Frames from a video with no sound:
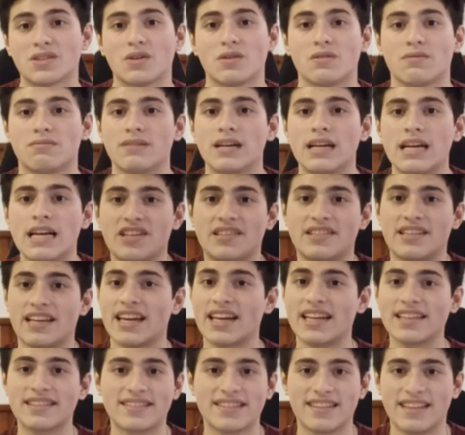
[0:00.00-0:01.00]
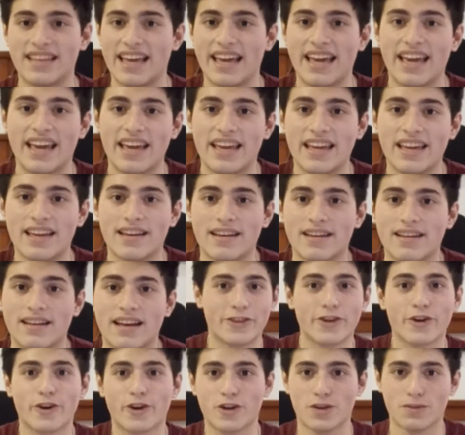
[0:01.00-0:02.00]
So she said it's an A.
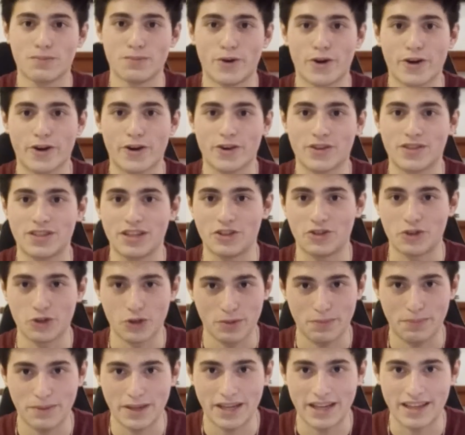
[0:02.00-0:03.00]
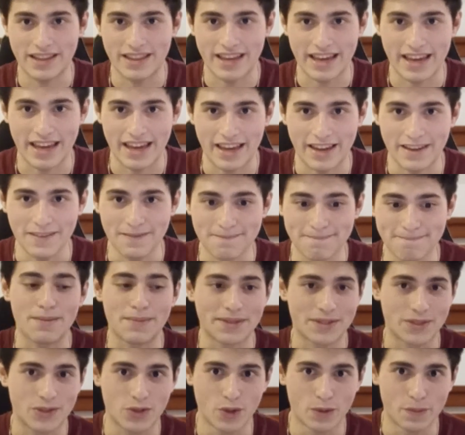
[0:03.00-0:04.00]
If they're good markers, it should be an A,
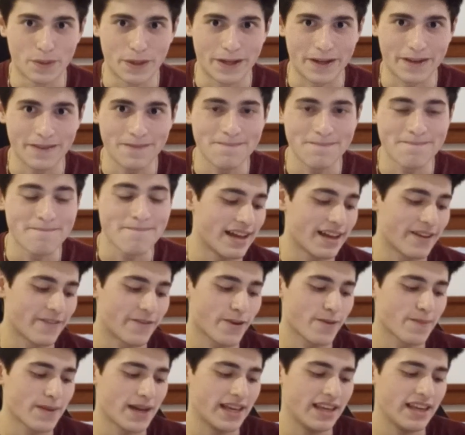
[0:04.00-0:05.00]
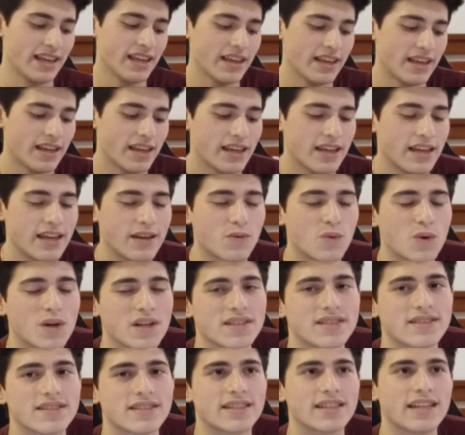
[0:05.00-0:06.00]
I'm assuming. And for my EE
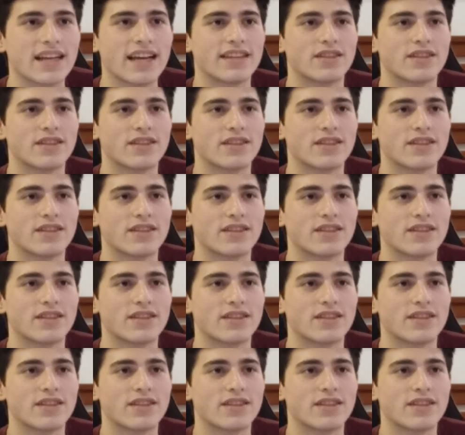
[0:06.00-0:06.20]
was